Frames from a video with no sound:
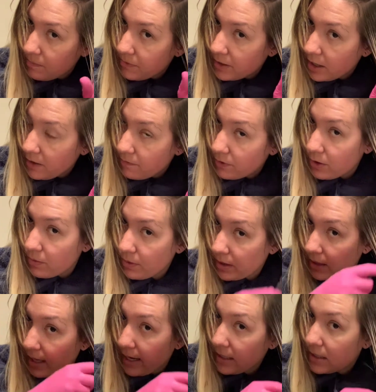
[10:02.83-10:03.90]
If you would
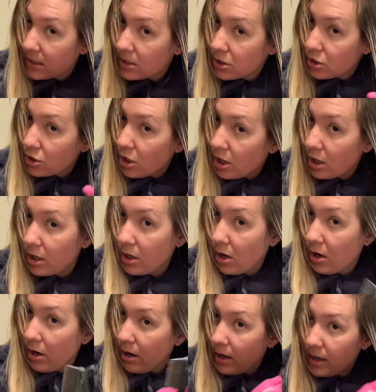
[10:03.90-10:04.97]
like to start
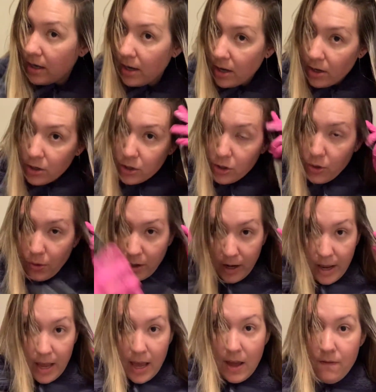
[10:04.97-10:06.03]
on your
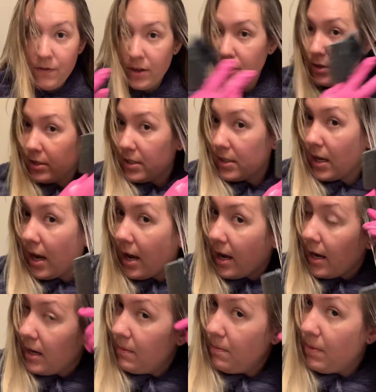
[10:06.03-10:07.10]
heavier
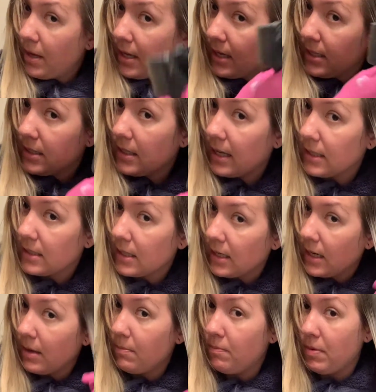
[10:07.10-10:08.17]
side, because that's
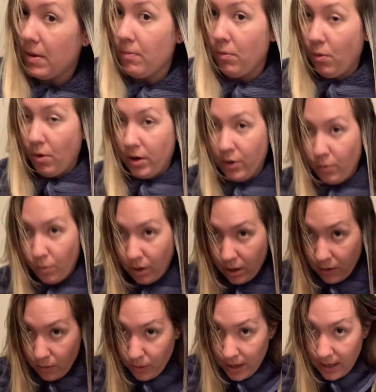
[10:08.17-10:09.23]
gonna be more to
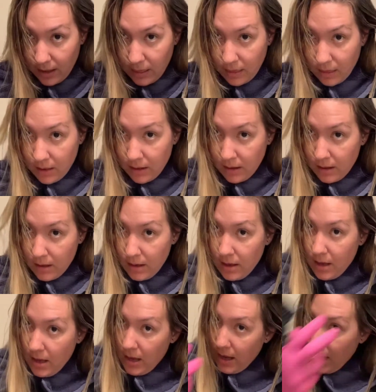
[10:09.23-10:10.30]
work with
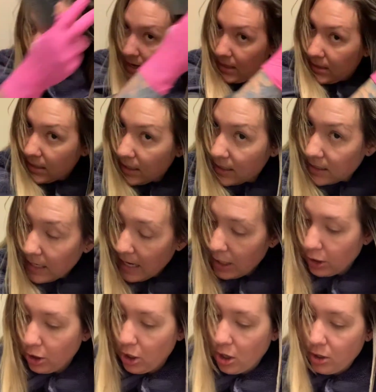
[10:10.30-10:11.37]
and it's gonna take
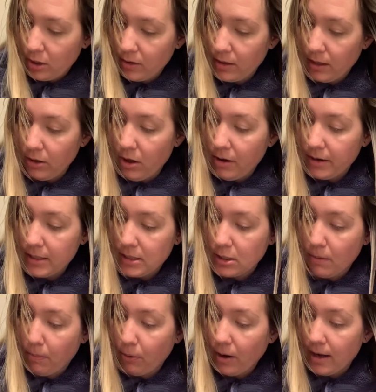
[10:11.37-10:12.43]
the longest to
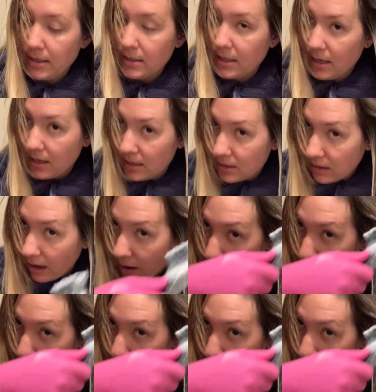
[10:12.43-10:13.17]
process, I